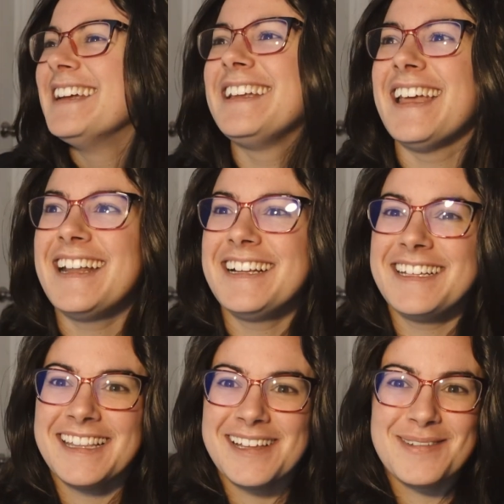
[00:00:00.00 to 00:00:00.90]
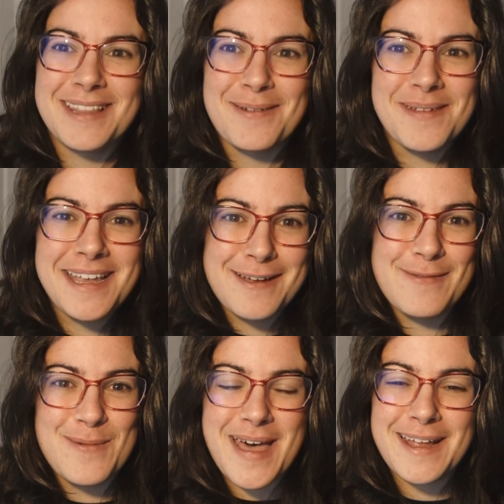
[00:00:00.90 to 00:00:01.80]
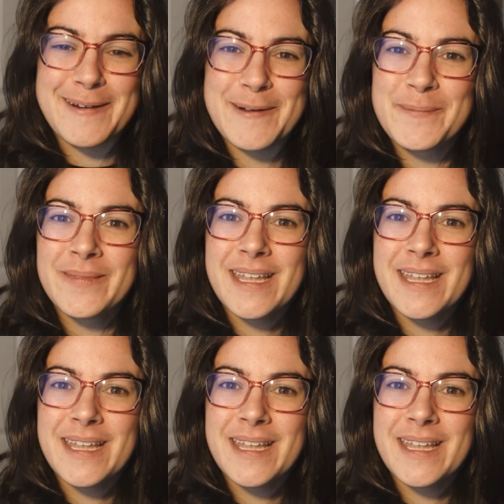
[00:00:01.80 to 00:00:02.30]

getting to the meat of the matter